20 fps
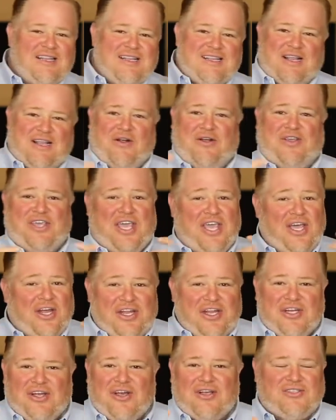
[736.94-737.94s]
they're
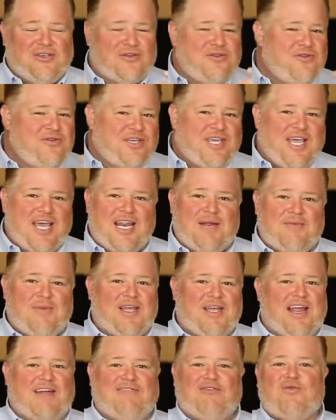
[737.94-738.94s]
killing us. Are you kidding
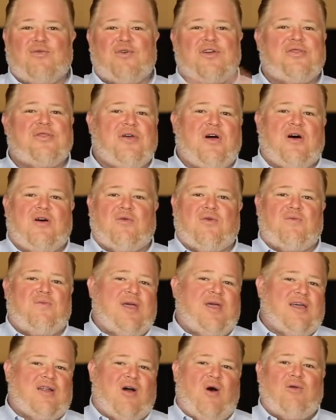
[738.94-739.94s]
me? Everyone thought, well,
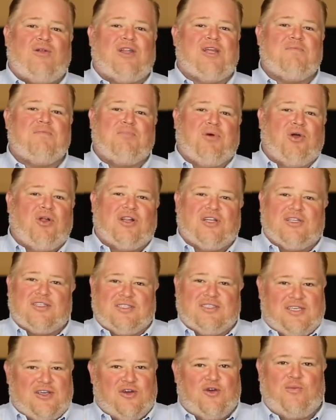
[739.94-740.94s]
man, only
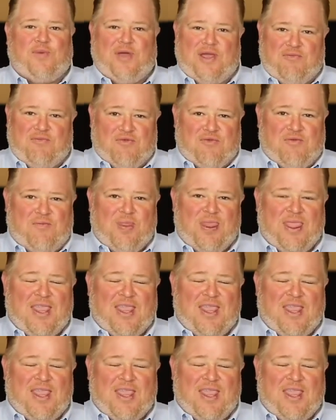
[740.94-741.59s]
bullets kill people.